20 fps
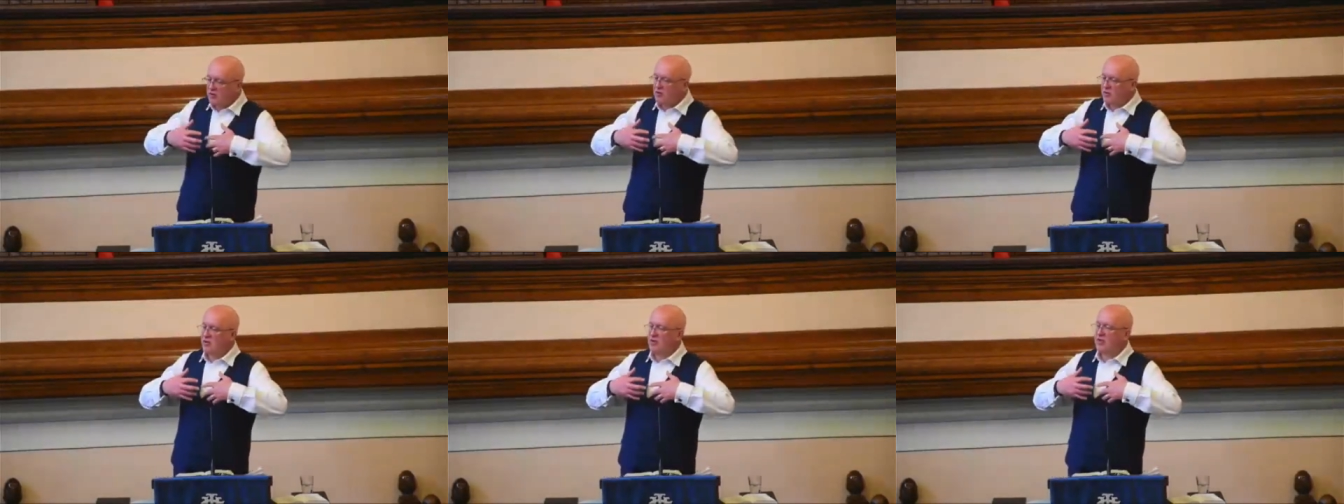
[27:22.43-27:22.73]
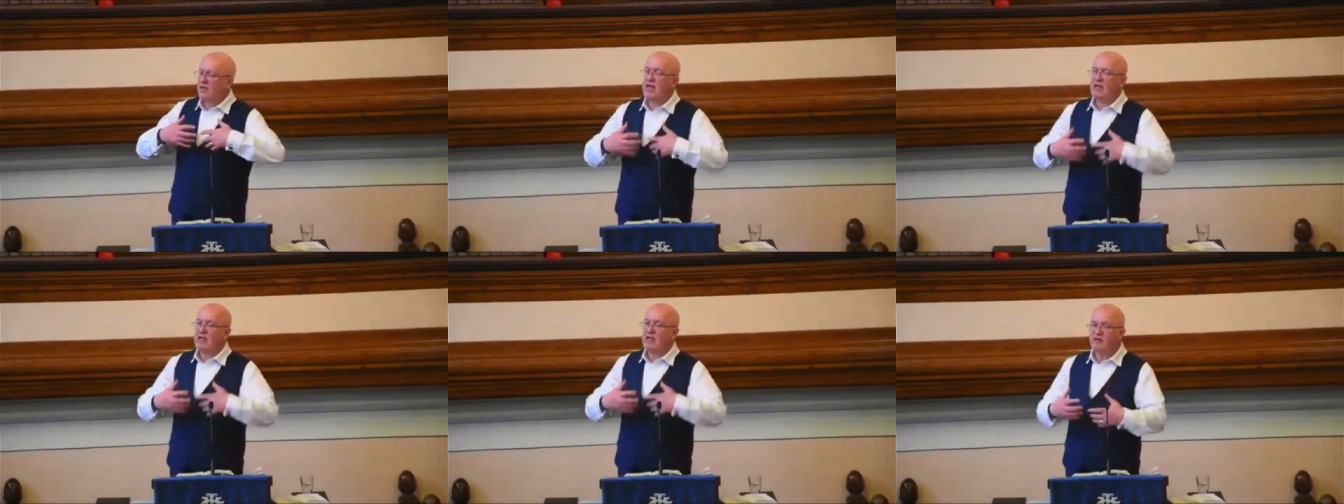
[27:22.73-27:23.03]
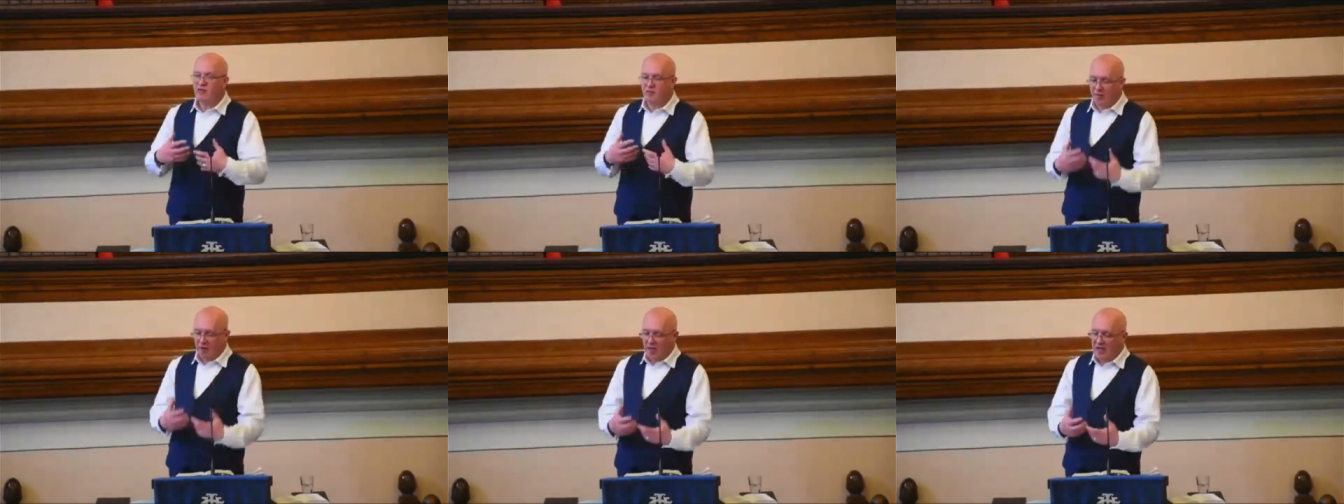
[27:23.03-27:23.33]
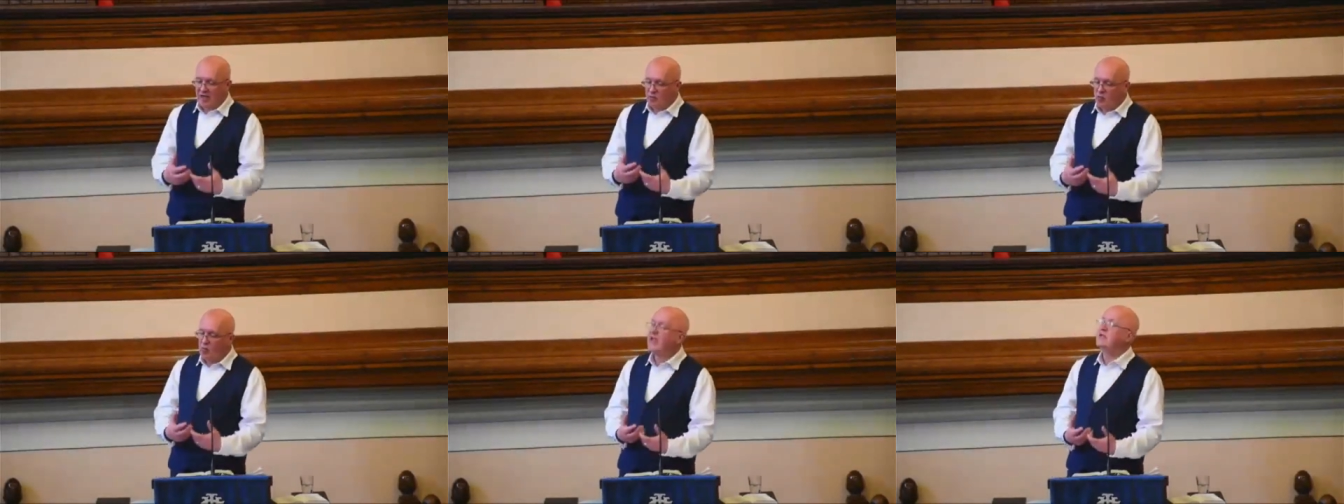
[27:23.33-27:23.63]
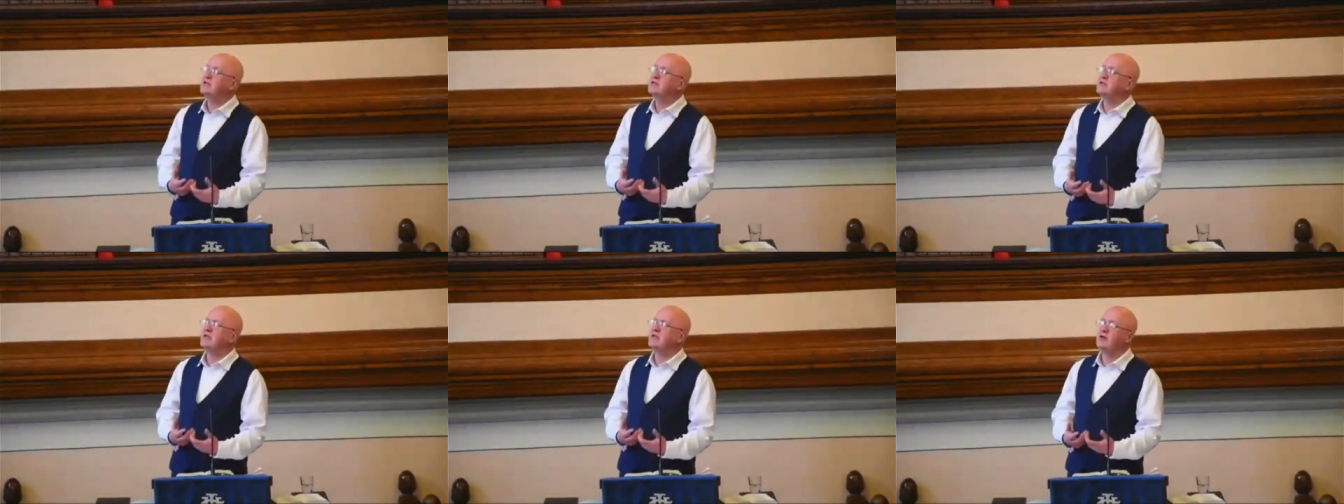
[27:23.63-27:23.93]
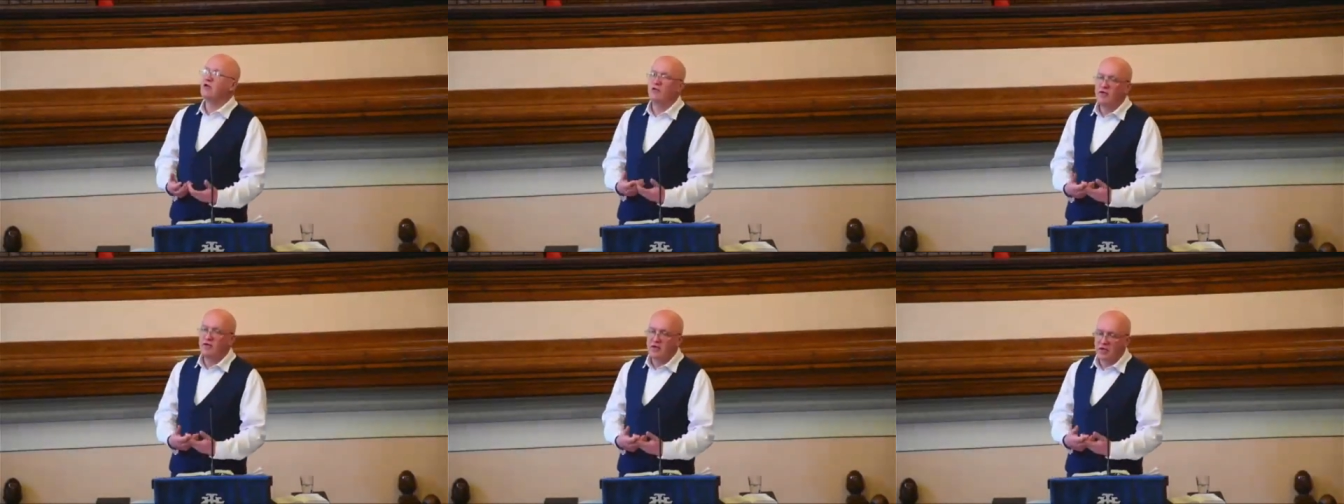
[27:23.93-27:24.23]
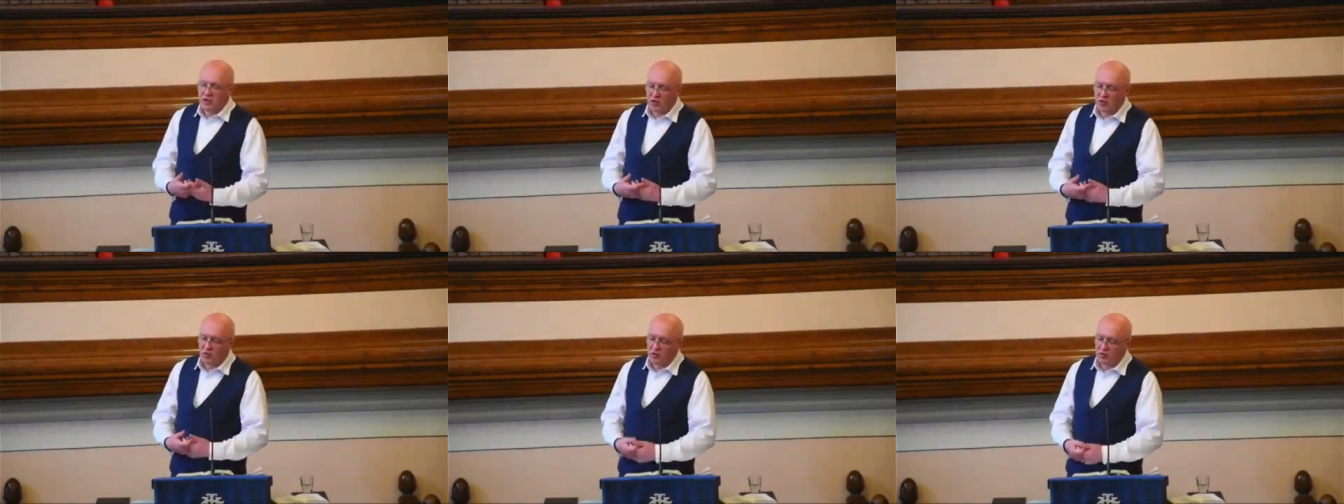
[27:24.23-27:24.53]
live by waiting on the
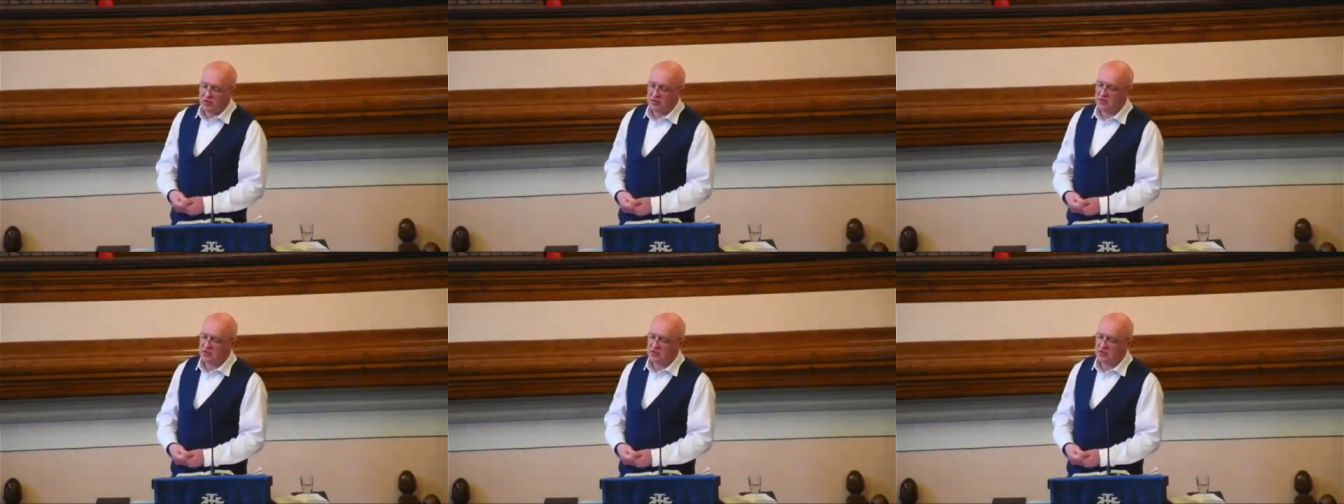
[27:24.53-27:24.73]
Lord,